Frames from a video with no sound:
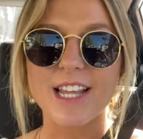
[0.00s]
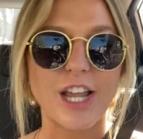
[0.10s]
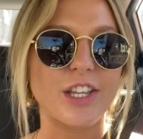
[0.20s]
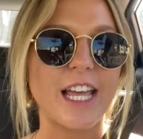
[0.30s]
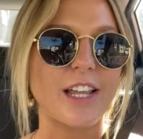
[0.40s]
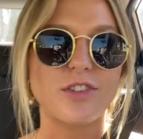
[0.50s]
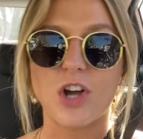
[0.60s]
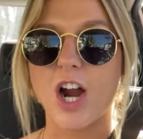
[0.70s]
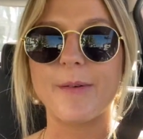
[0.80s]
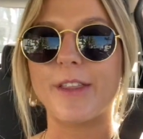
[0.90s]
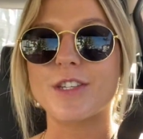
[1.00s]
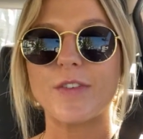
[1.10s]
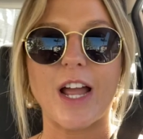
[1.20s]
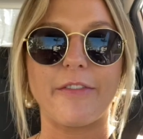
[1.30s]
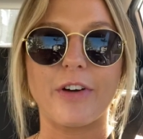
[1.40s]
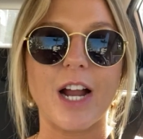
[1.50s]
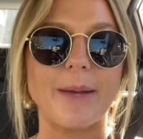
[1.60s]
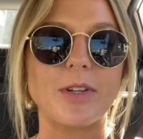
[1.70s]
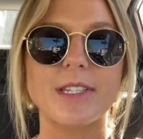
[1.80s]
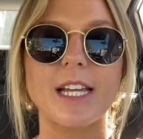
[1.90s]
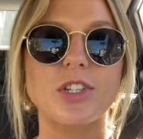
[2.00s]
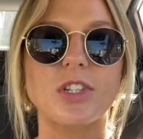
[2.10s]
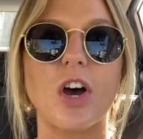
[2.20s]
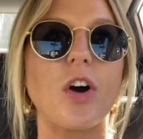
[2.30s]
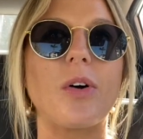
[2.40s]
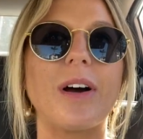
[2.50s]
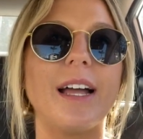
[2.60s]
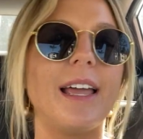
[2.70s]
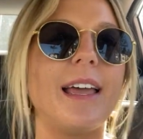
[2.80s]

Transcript: I could like talk about this forever. I'm just like so